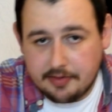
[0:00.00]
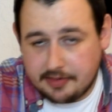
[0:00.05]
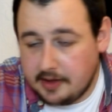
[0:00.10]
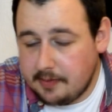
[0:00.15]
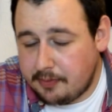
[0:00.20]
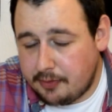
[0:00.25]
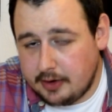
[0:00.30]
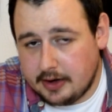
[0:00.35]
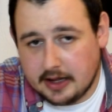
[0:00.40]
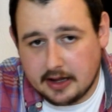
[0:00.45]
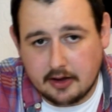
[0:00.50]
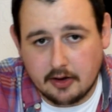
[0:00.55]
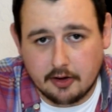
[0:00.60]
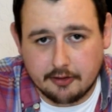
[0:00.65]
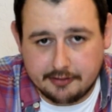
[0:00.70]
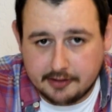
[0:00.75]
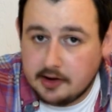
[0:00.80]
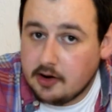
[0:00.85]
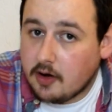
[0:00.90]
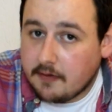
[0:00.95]
they're pretty
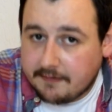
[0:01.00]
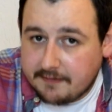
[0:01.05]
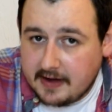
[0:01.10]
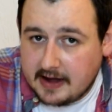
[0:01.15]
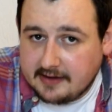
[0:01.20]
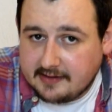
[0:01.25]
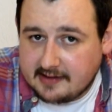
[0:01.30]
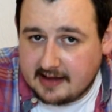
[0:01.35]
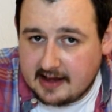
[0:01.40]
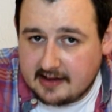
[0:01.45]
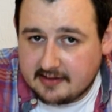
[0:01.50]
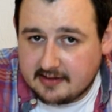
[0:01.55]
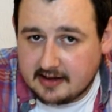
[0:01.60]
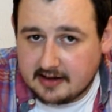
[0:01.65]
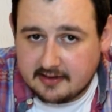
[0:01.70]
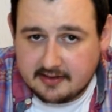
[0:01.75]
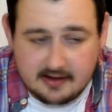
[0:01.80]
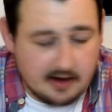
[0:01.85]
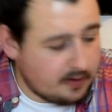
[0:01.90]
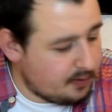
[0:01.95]
good. They're not
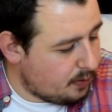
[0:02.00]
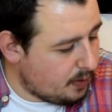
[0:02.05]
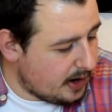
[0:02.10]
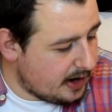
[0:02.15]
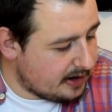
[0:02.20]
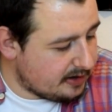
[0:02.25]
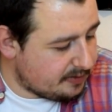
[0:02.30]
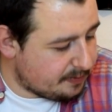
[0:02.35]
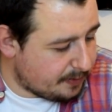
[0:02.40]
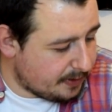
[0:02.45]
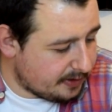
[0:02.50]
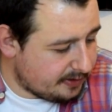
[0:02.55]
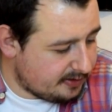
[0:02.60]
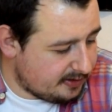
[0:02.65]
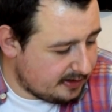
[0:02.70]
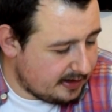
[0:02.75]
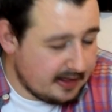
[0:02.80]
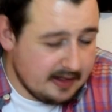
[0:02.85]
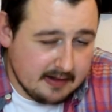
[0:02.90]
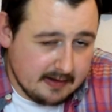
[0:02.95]
fantastic sound-wise,
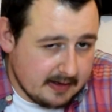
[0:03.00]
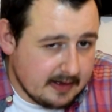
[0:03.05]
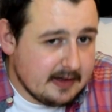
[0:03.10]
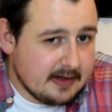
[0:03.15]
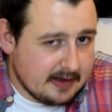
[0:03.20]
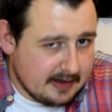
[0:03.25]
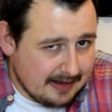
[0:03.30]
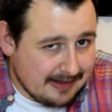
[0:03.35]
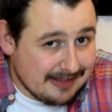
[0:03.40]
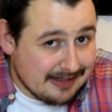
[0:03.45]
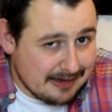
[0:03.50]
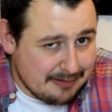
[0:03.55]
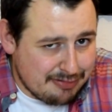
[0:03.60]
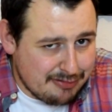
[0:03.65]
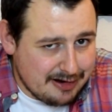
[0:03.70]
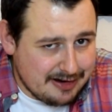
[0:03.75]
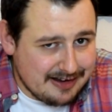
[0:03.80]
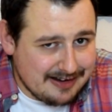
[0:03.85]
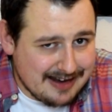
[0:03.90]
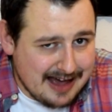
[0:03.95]
but they're
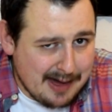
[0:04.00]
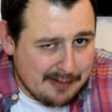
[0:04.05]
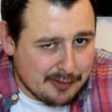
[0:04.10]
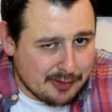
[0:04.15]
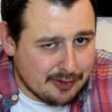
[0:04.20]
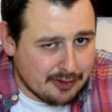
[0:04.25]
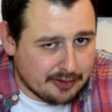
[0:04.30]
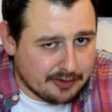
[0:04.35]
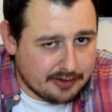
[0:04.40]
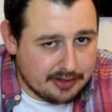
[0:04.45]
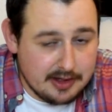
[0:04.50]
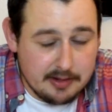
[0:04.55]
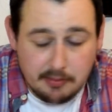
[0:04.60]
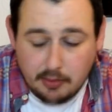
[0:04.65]
pretty damn good. They're